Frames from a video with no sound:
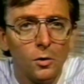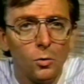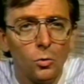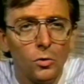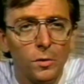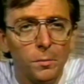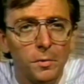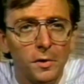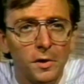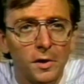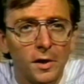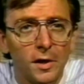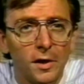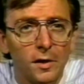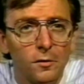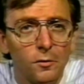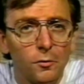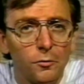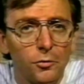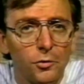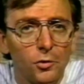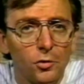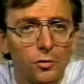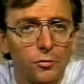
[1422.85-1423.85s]
We began
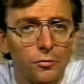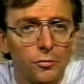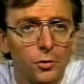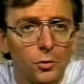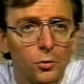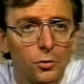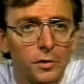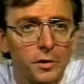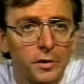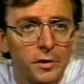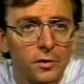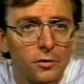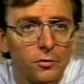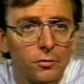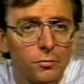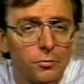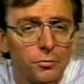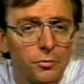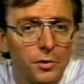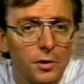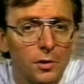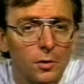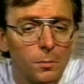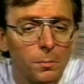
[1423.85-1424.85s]
the first few years of
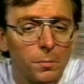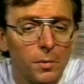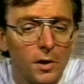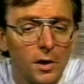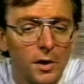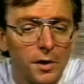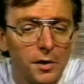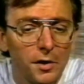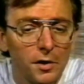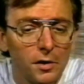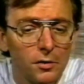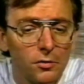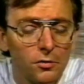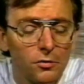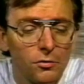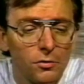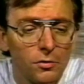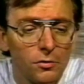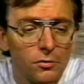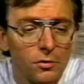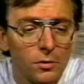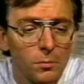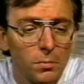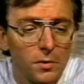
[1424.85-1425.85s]
Freedom Party
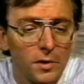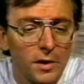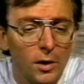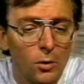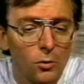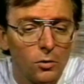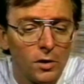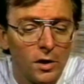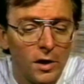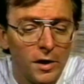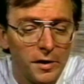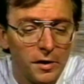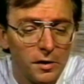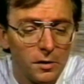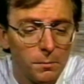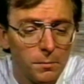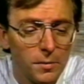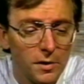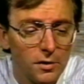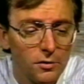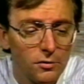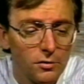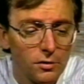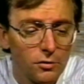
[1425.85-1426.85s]
simply outlining a
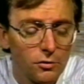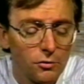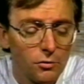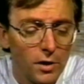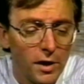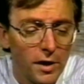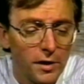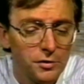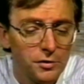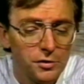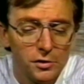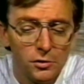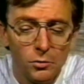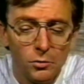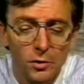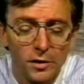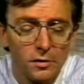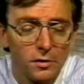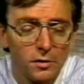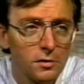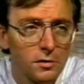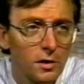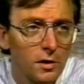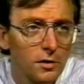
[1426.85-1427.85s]
basic strategy,
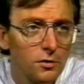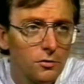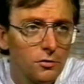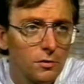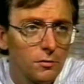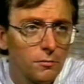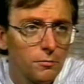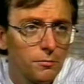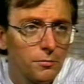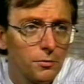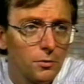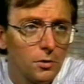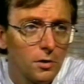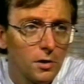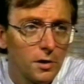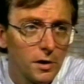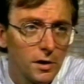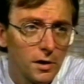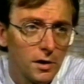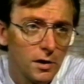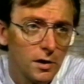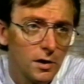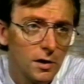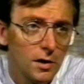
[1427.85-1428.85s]
recognizing
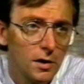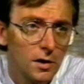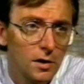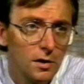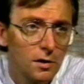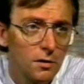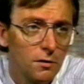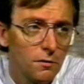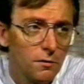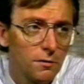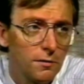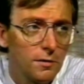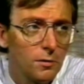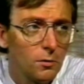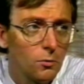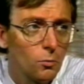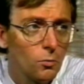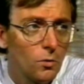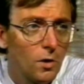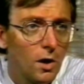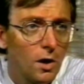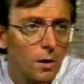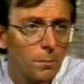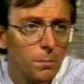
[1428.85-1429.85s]
fully that
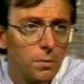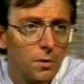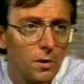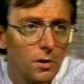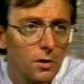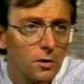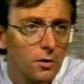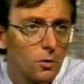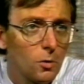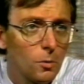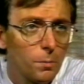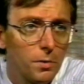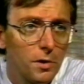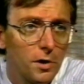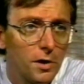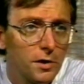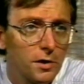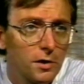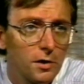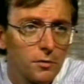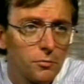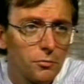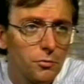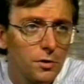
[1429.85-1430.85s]
a political
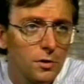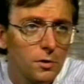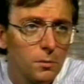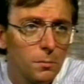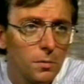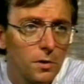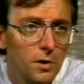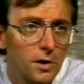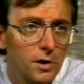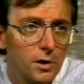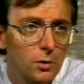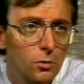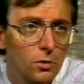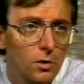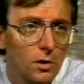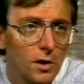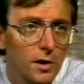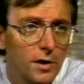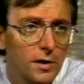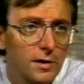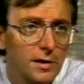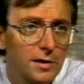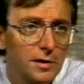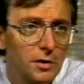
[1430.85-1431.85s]
party like Freedom Party would
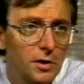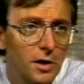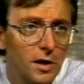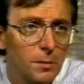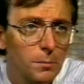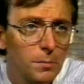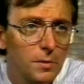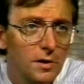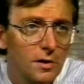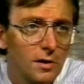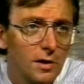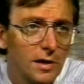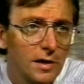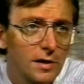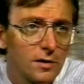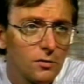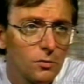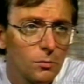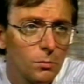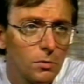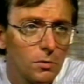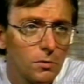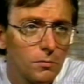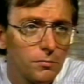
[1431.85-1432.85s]
likely not be
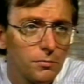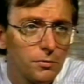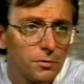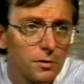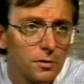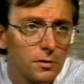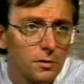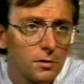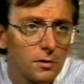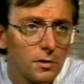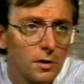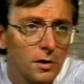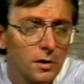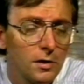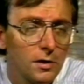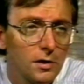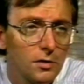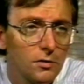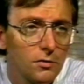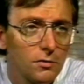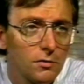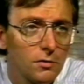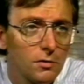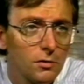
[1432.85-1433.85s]
electable for at
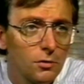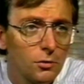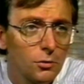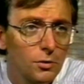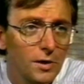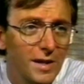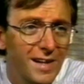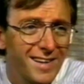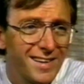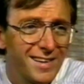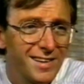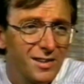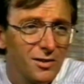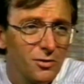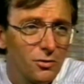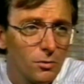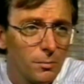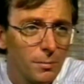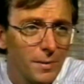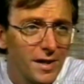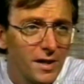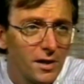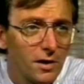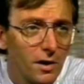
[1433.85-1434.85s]
least two decades
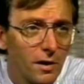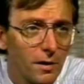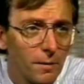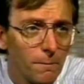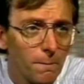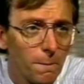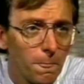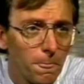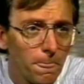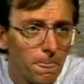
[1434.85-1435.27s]
or better.